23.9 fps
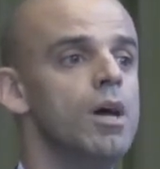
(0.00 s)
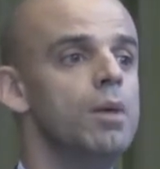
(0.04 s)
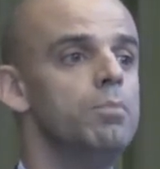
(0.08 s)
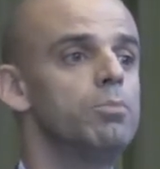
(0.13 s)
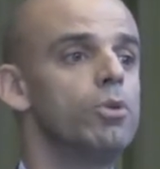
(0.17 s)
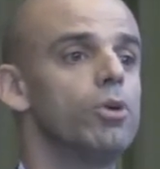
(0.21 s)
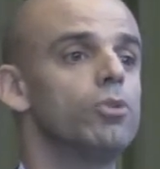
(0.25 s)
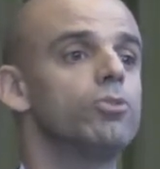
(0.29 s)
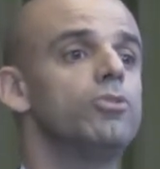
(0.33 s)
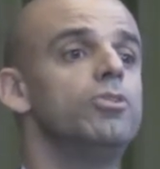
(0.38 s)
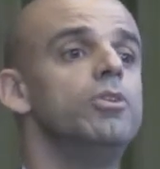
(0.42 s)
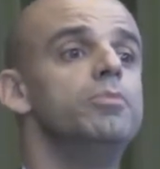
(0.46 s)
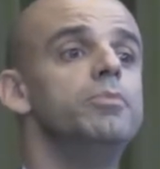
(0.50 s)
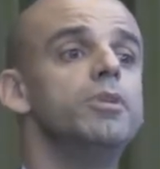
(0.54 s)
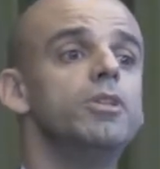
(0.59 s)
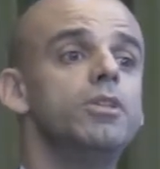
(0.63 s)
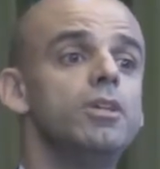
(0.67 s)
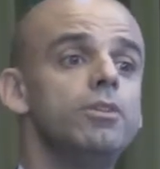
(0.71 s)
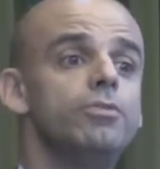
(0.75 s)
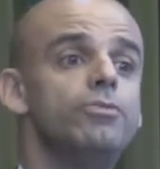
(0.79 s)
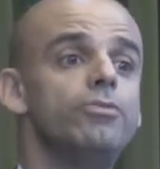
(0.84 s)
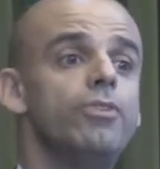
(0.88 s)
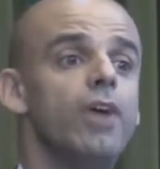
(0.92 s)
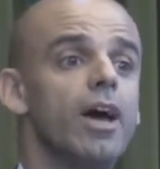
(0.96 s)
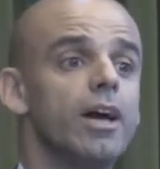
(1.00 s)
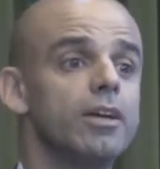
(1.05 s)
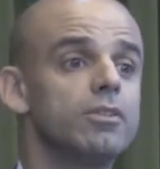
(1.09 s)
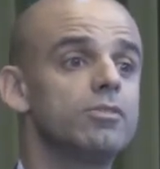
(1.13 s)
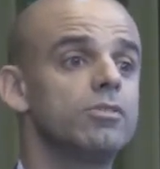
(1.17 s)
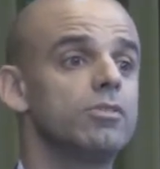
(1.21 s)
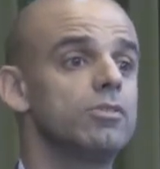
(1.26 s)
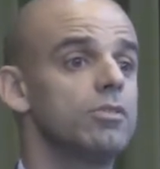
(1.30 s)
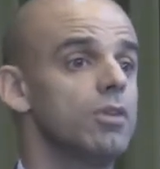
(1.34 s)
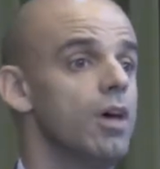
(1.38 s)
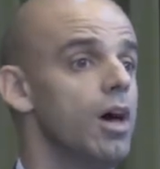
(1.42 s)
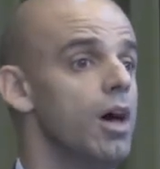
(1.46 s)
proximity
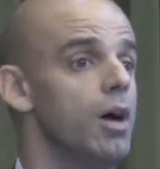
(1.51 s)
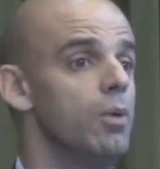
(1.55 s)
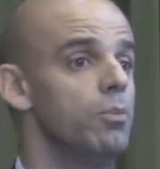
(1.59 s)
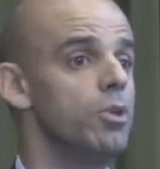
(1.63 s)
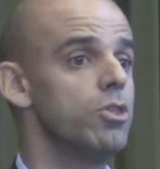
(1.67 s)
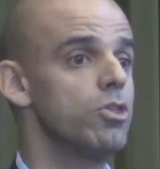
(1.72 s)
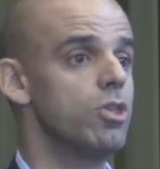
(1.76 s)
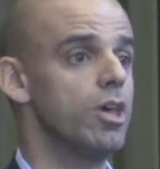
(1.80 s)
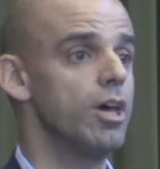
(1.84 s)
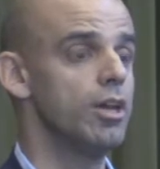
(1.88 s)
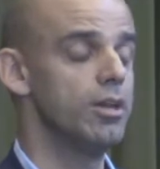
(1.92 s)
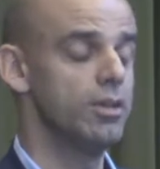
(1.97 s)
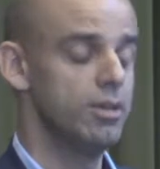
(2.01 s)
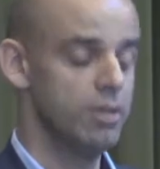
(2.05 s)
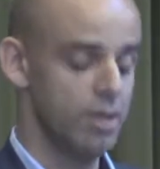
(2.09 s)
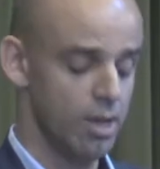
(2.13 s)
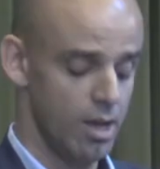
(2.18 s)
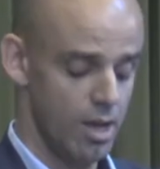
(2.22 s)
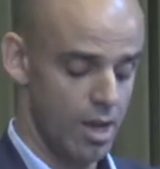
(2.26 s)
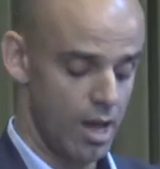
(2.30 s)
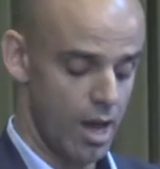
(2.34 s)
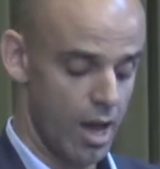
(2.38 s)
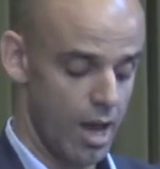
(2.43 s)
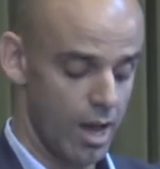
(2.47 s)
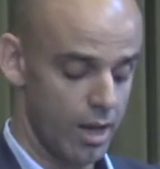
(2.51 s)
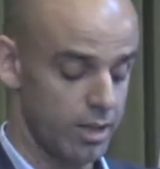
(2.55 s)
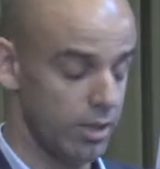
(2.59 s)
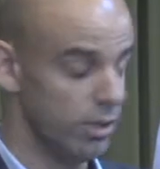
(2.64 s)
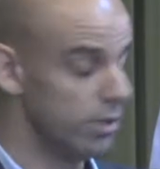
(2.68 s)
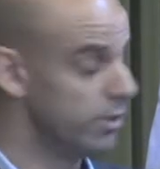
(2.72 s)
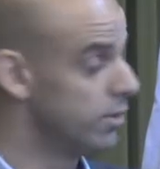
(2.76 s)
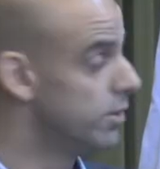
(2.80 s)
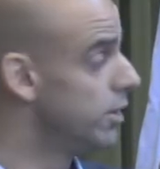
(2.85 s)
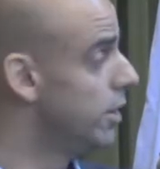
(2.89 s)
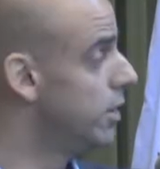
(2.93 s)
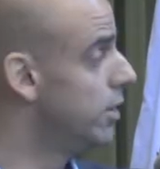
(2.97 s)
effects which can
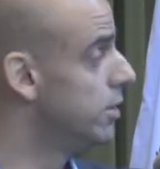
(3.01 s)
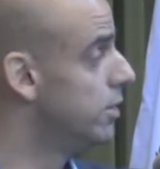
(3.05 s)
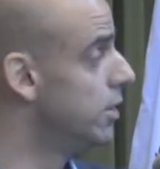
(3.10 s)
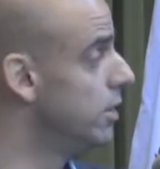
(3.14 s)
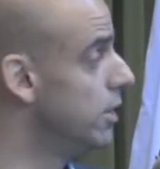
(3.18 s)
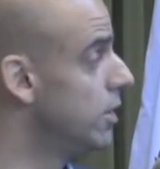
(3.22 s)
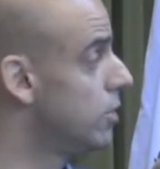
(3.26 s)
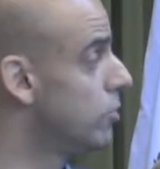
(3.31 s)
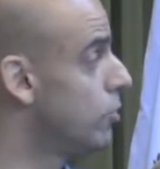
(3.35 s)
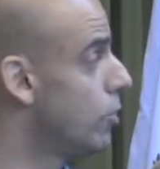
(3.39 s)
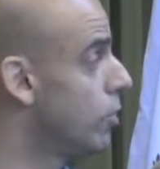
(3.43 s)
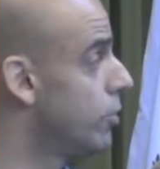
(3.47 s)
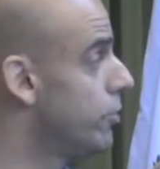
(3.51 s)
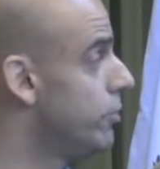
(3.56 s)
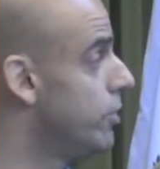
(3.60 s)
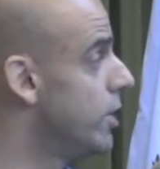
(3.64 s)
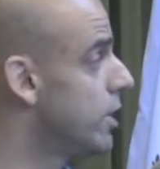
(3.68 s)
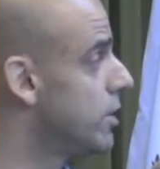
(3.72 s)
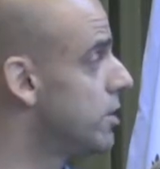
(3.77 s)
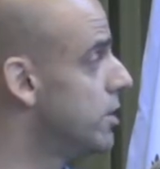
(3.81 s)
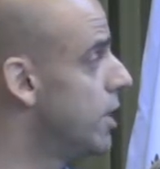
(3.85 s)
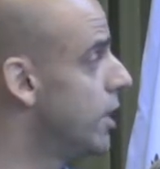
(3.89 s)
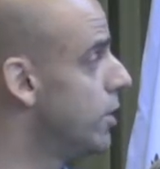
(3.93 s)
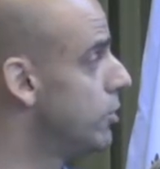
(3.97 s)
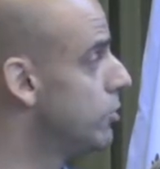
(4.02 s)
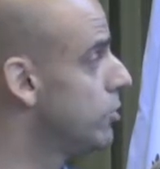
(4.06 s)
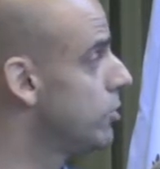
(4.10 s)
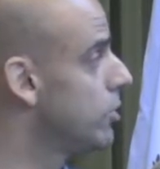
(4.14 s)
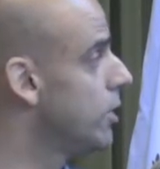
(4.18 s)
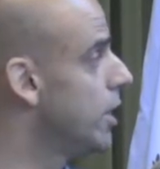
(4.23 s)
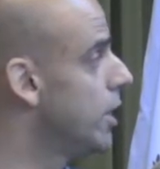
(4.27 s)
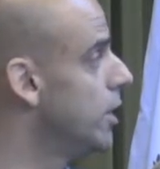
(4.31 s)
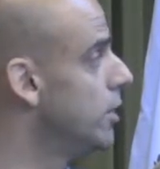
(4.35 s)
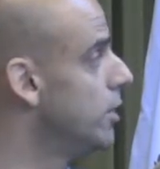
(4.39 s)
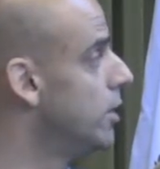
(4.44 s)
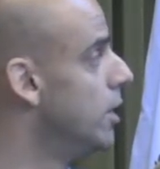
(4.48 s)
kill the lithography at
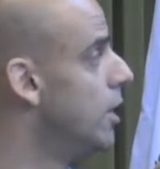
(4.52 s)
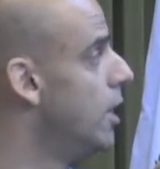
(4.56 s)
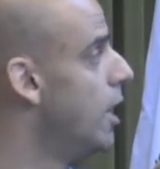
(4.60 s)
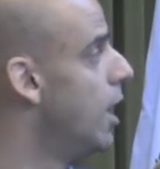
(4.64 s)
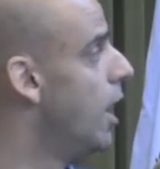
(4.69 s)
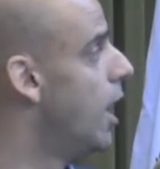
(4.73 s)
nanoscale.